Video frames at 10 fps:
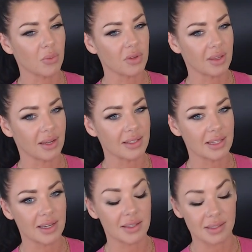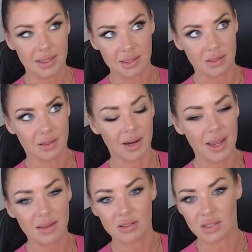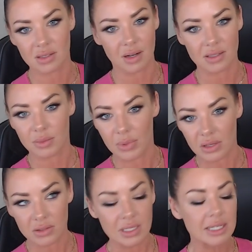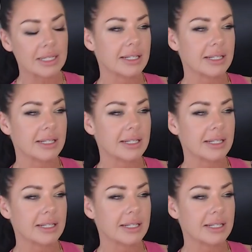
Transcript: up with an mm-hmm. idea and they say, this is great, and just start to build.